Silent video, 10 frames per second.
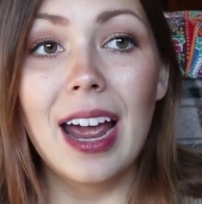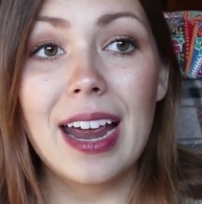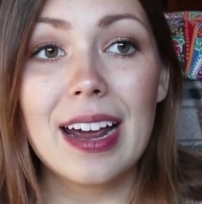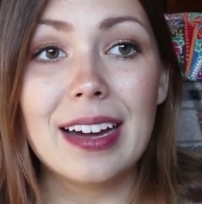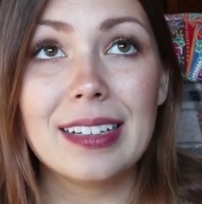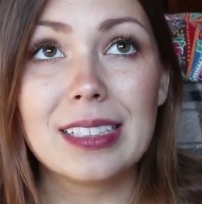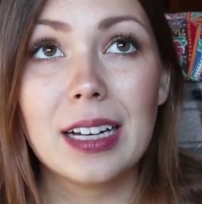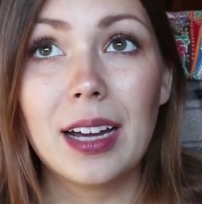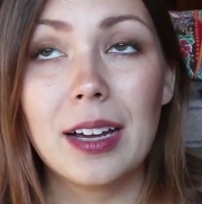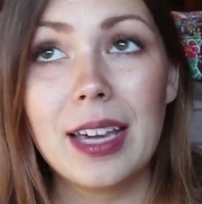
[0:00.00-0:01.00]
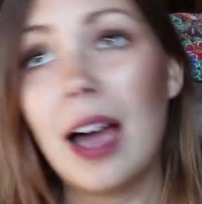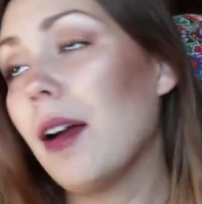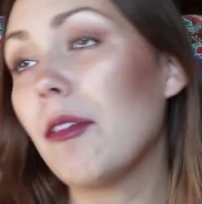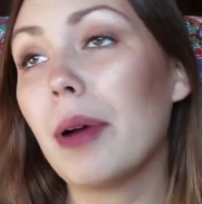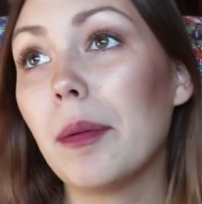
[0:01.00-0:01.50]
And yeah,
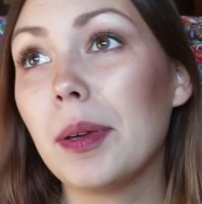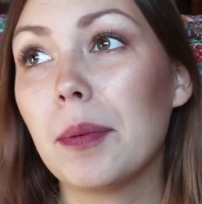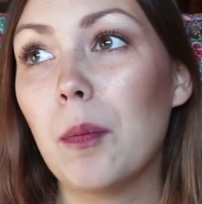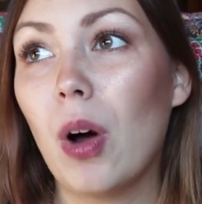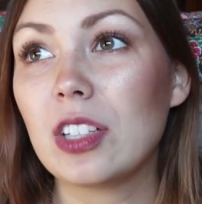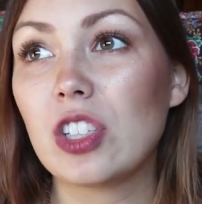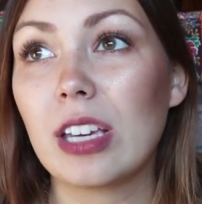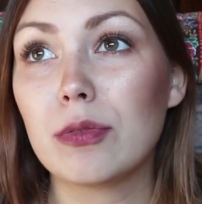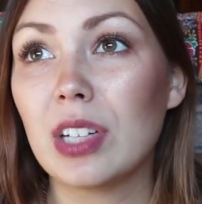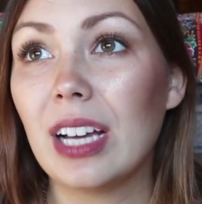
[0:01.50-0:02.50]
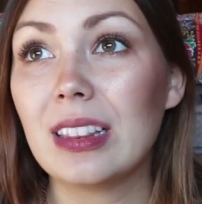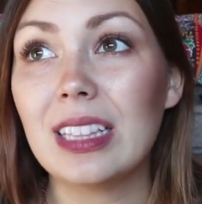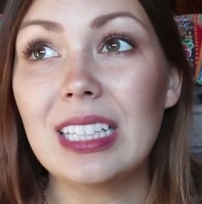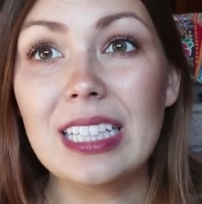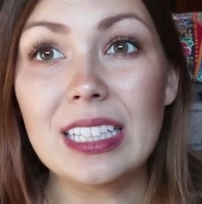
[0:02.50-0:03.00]
I've probably been watching it for at
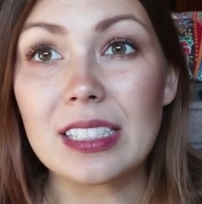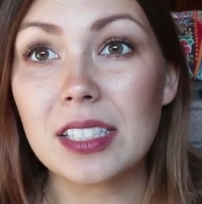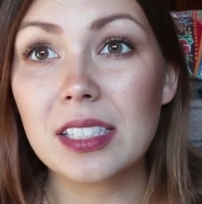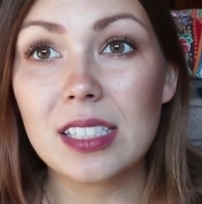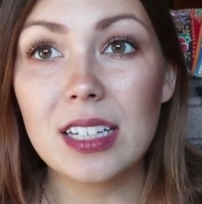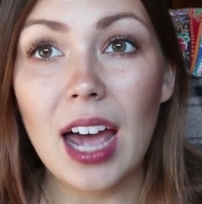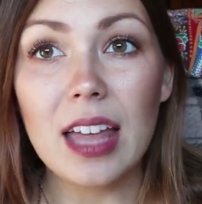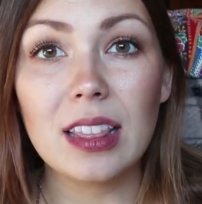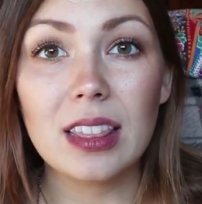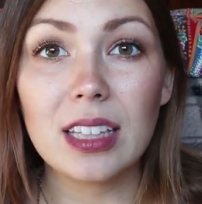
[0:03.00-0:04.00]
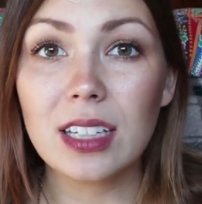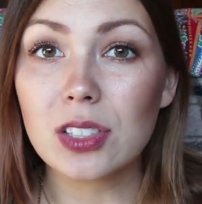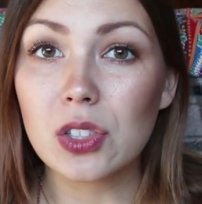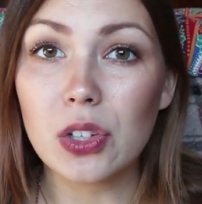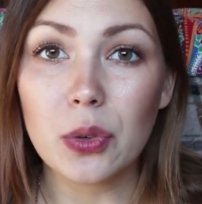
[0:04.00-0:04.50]
least, at
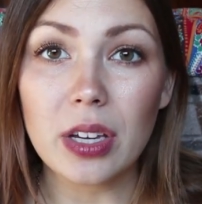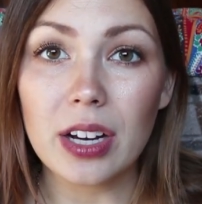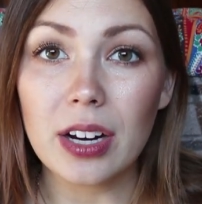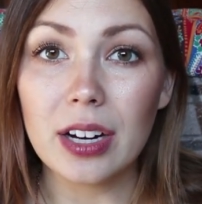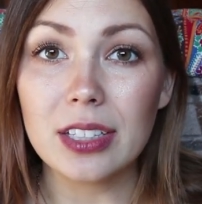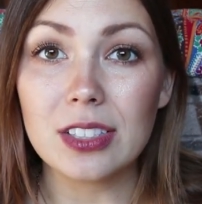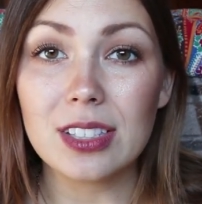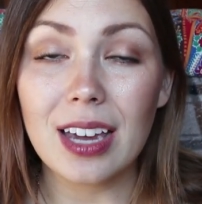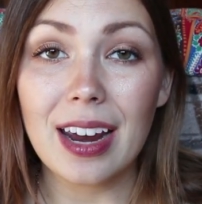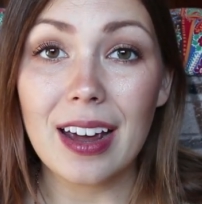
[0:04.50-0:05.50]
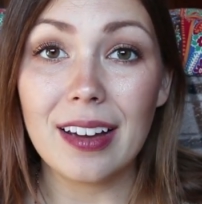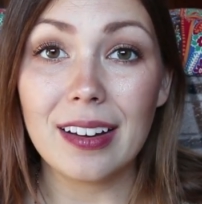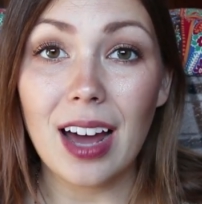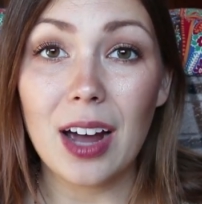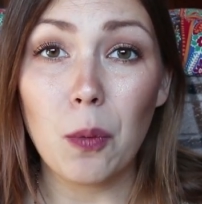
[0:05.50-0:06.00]
least two years.
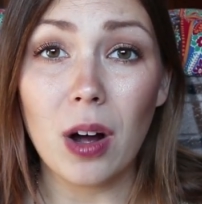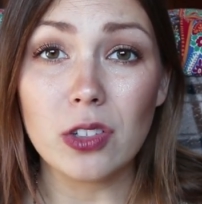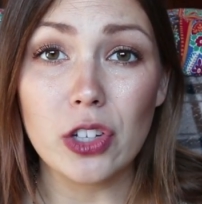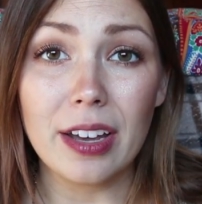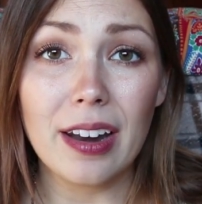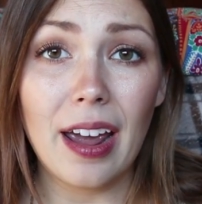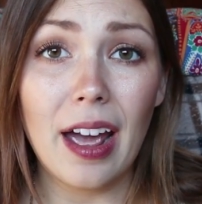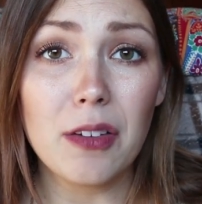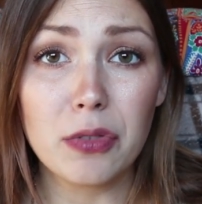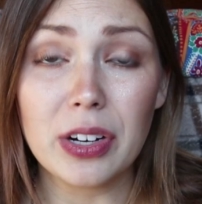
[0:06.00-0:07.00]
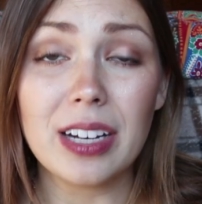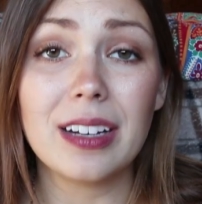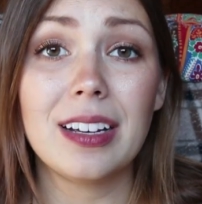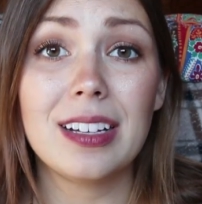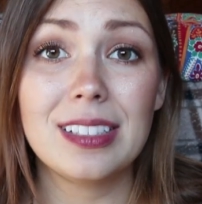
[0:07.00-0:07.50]
And I watch it
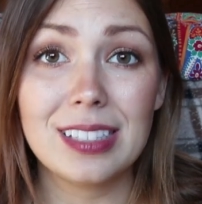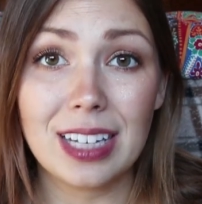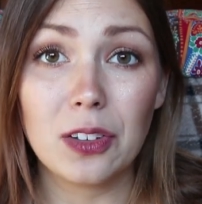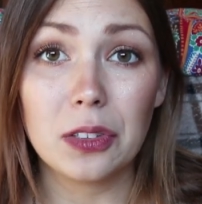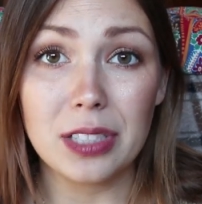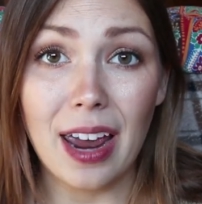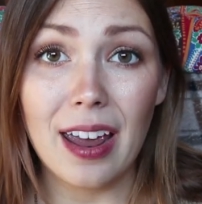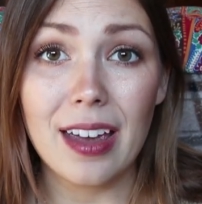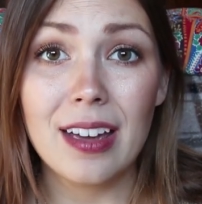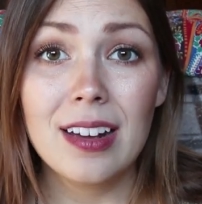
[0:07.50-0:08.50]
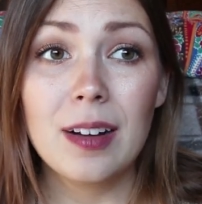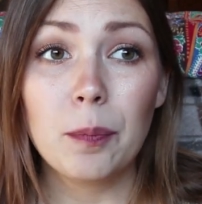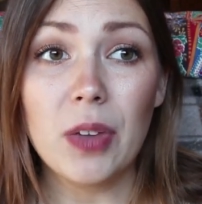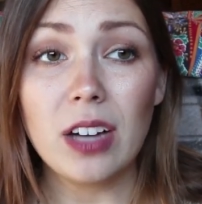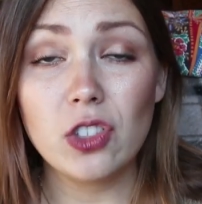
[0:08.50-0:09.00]
every single day,
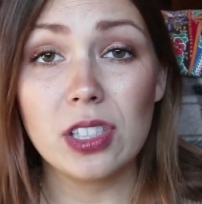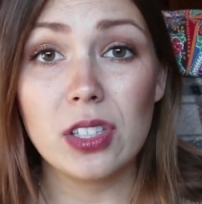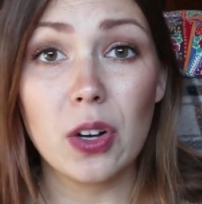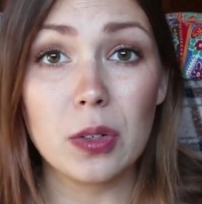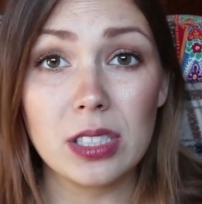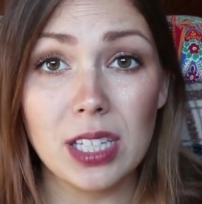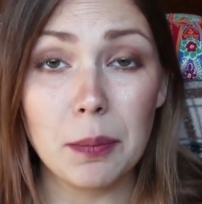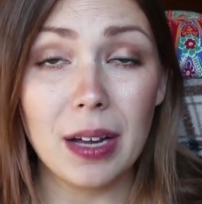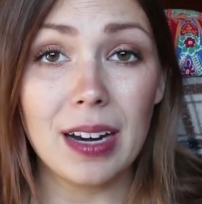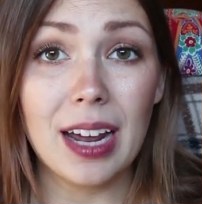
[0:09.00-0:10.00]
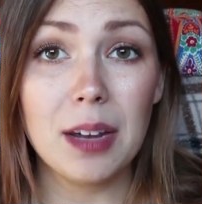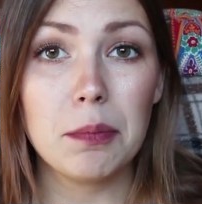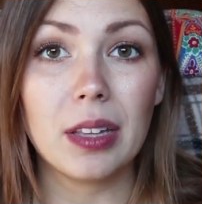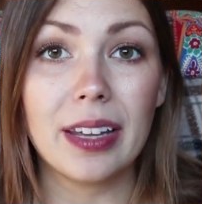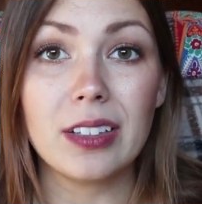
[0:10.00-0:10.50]
not just to go to sleep at
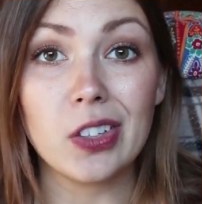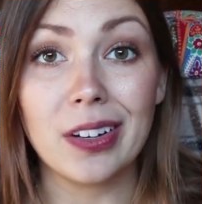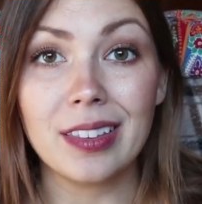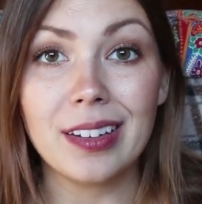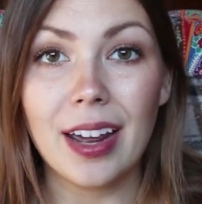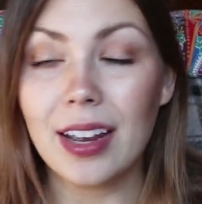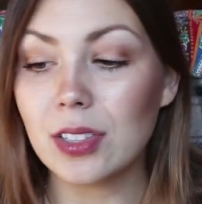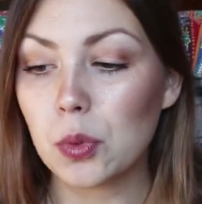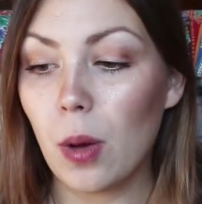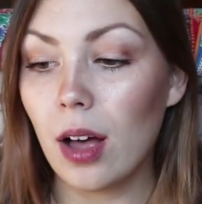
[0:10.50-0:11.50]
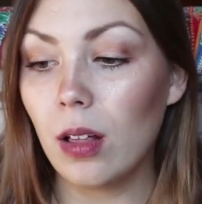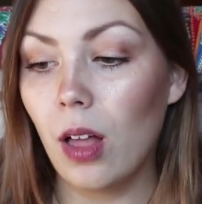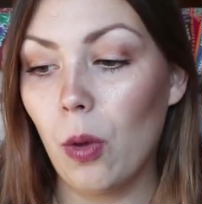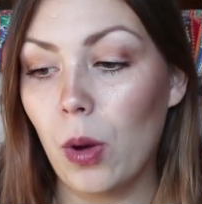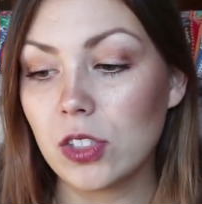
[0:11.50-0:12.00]
night, but like during the day as well.
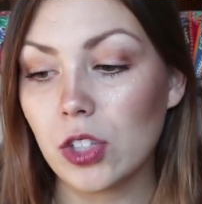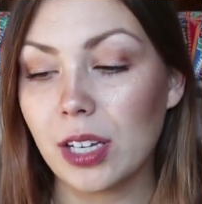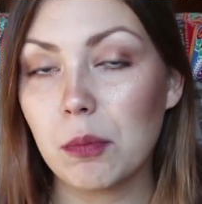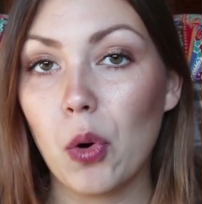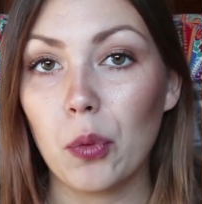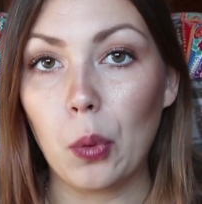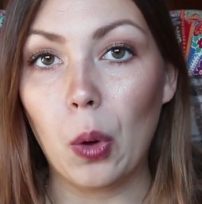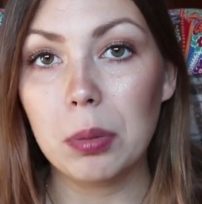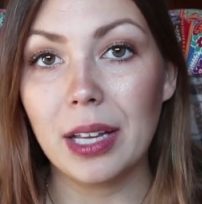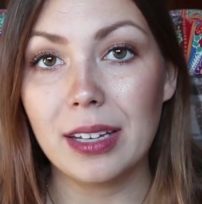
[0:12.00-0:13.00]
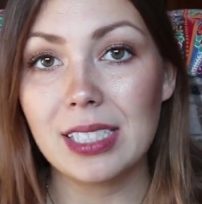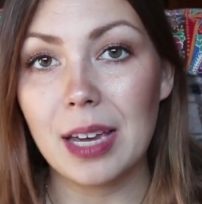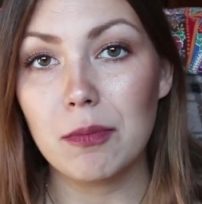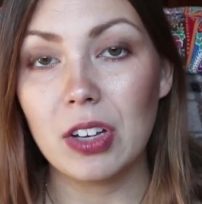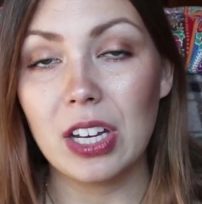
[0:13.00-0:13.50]
I'll watch like more role play
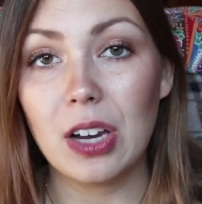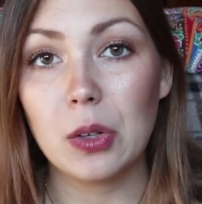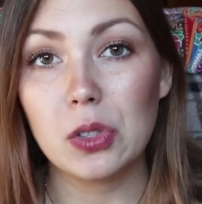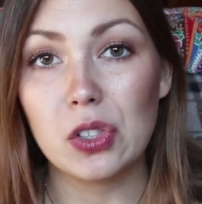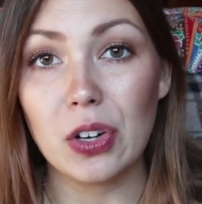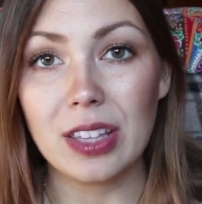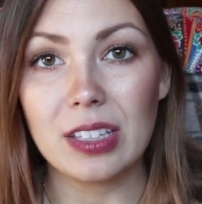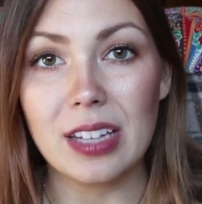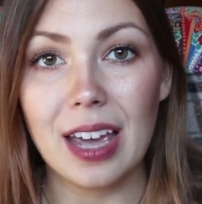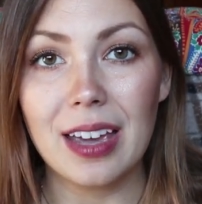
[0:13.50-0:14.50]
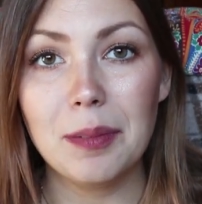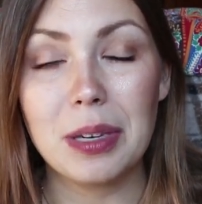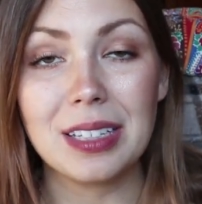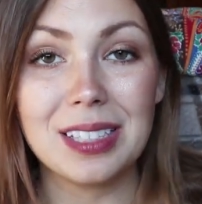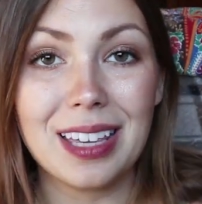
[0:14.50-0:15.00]
type videos during the day
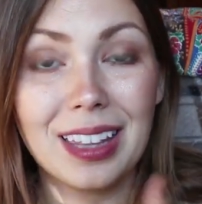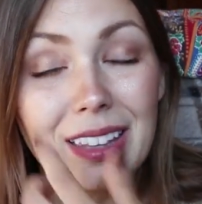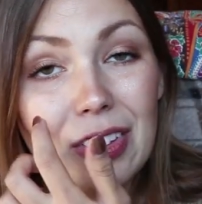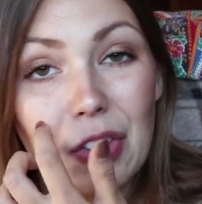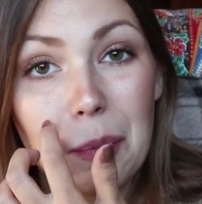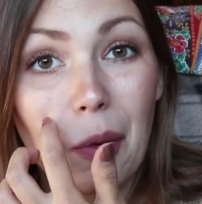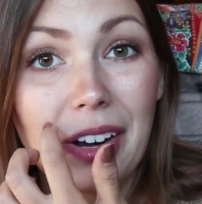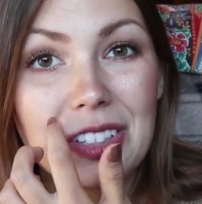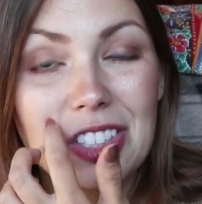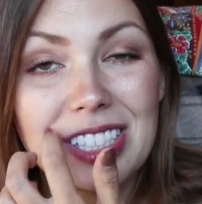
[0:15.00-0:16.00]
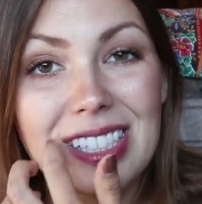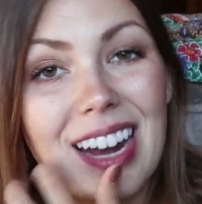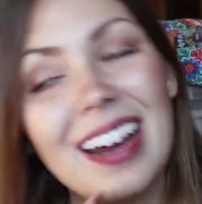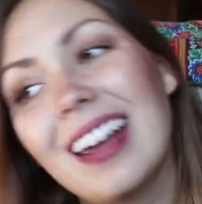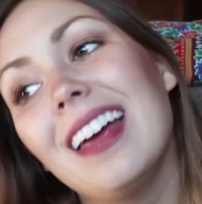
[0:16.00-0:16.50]
because I think that they're more
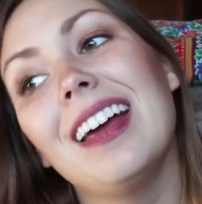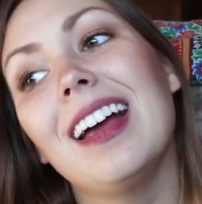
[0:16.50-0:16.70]
interesting.